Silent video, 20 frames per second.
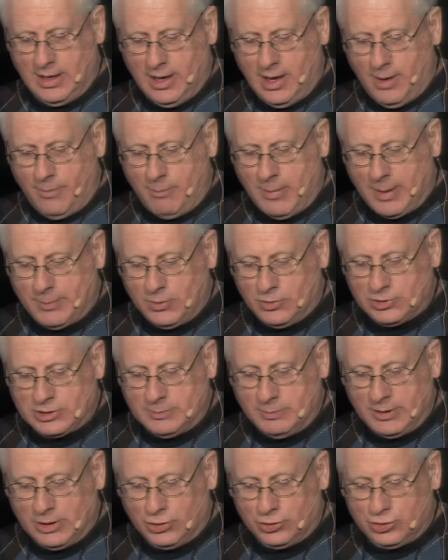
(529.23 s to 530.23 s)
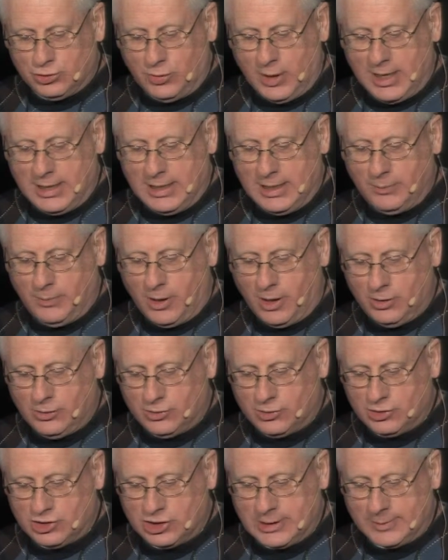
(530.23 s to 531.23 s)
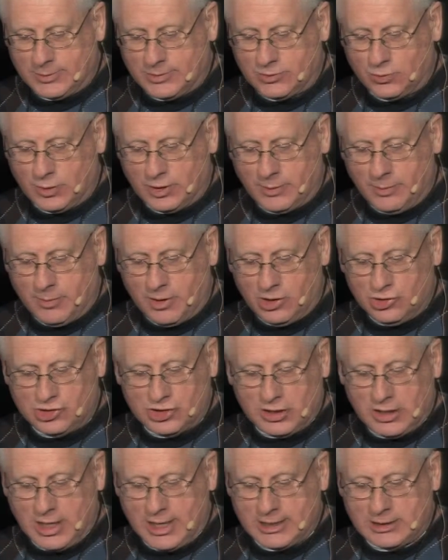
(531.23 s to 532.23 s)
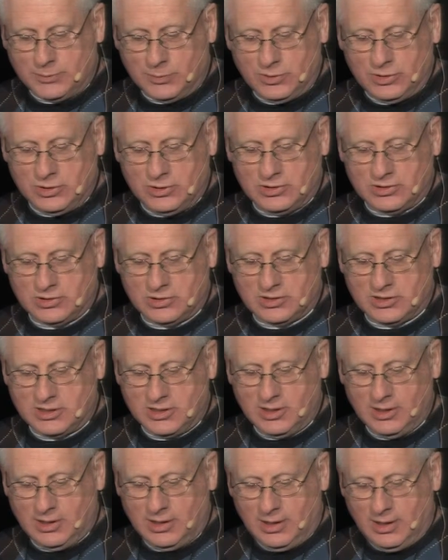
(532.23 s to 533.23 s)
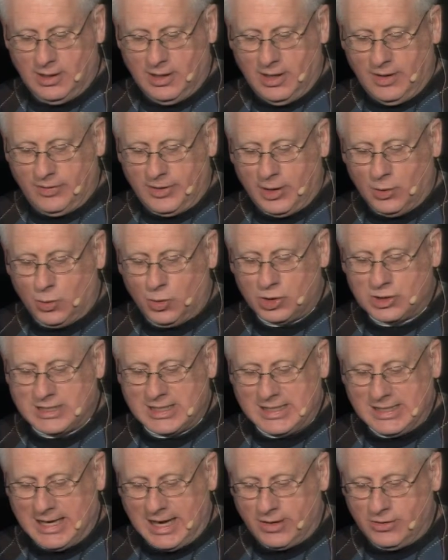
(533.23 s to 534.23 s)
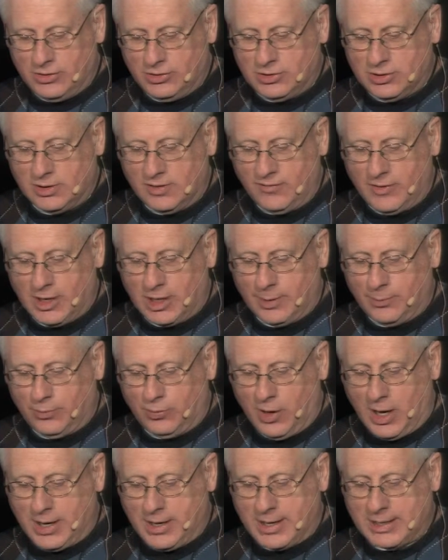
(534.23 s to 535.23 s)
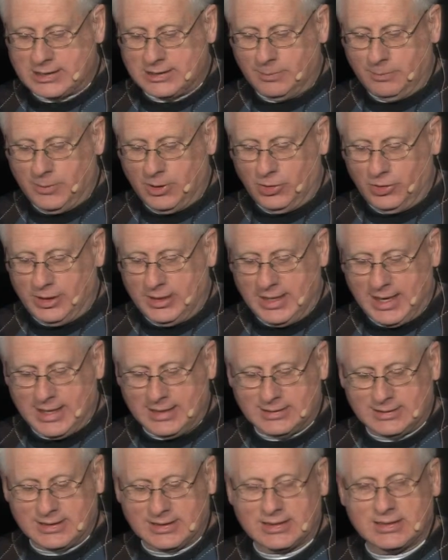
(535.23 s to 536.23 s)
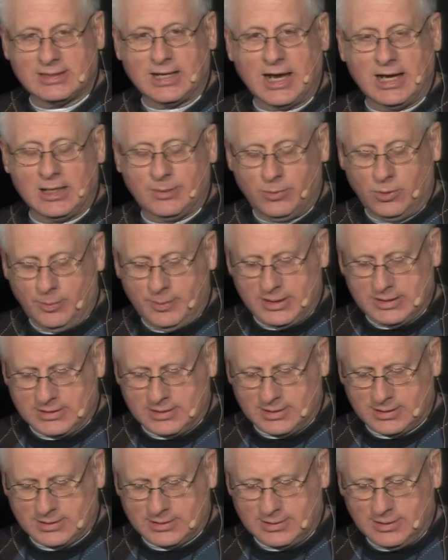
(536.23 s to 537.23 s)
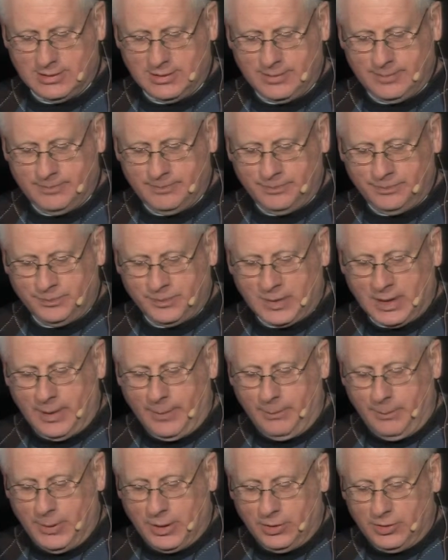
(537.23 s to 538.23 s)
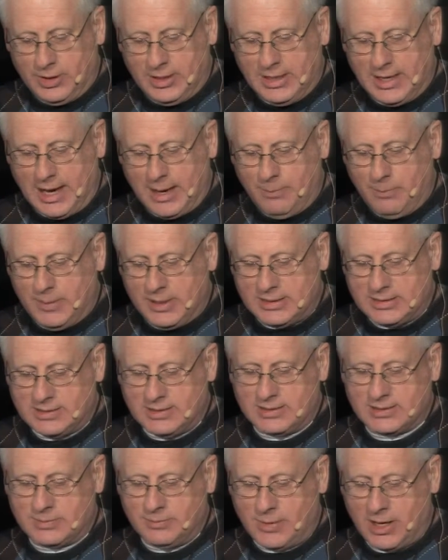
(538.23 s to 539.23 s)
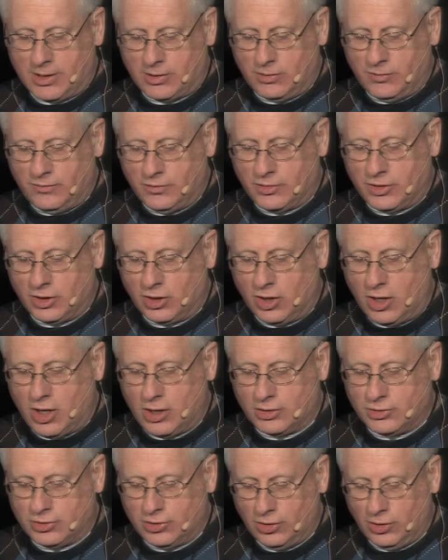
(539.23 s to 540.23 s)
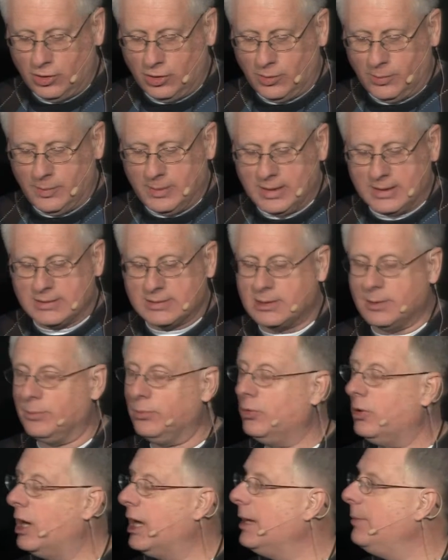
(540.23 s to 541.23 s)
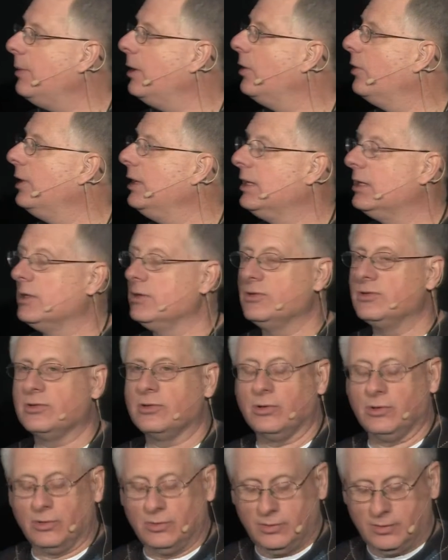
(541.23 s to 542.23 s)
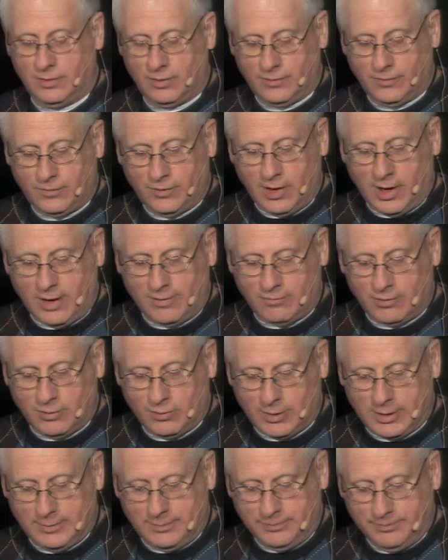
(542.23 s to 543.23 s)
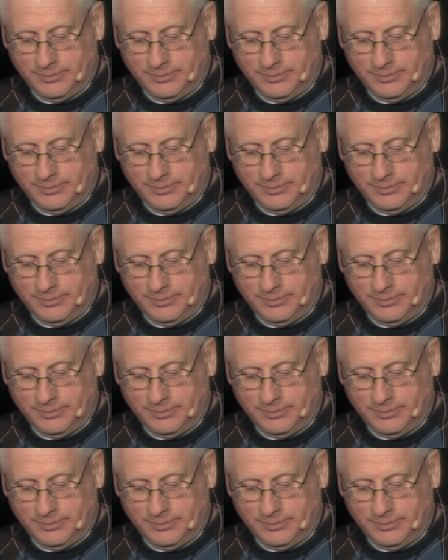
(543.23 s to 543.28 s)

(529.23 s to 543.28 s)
Members build trading partnerships with marginalized producers. They work together to develop products, building a sustainable business. Building a business model for the long term is the primary concern for everyone.